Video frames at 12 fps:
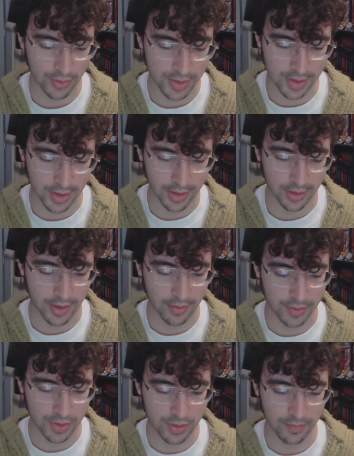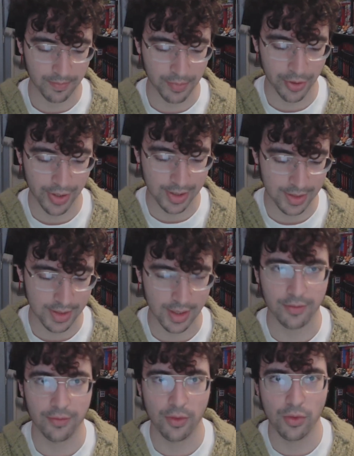said that was pretty
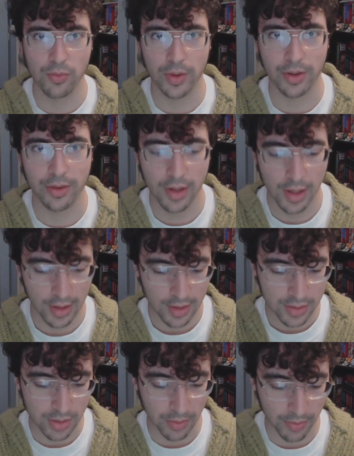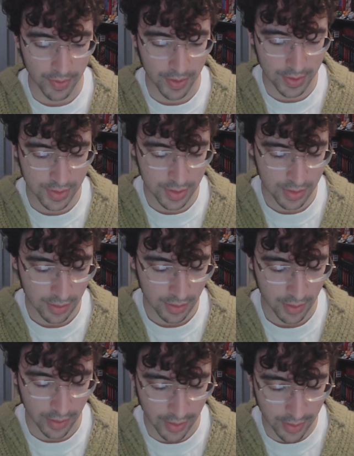insightful when someone was
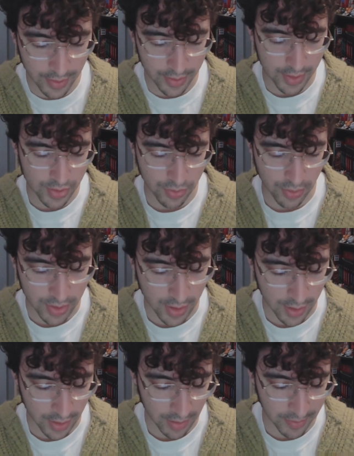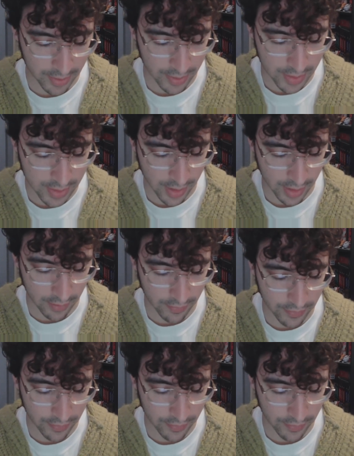in the Discord talking about this kind of